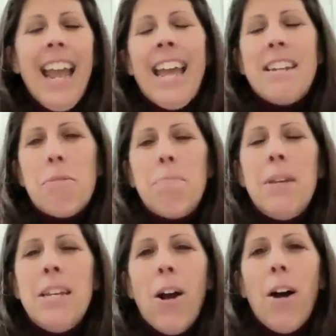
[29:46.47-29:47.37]
And to
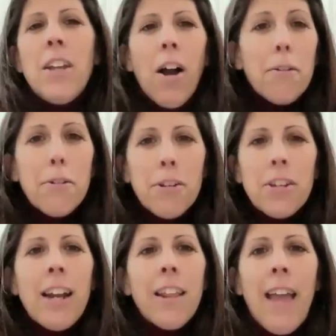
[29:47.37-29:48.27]
be on the other
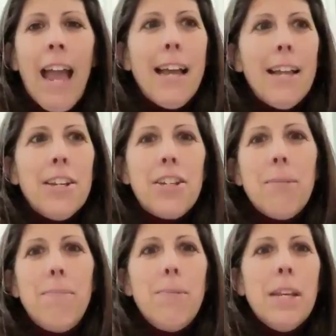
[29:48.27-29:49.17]
side of that,
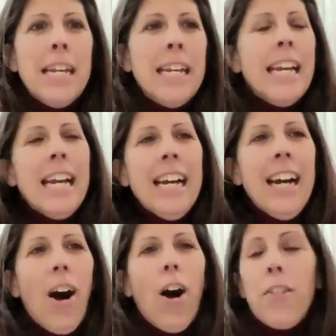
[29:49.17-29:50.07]
to be
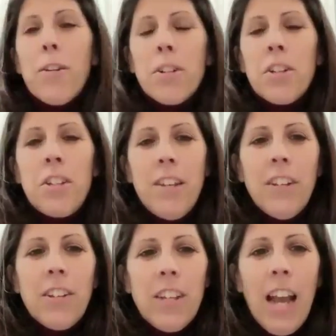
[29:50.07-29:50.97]
on the
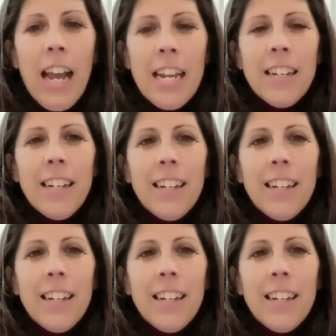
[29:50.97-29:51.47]
receiving side,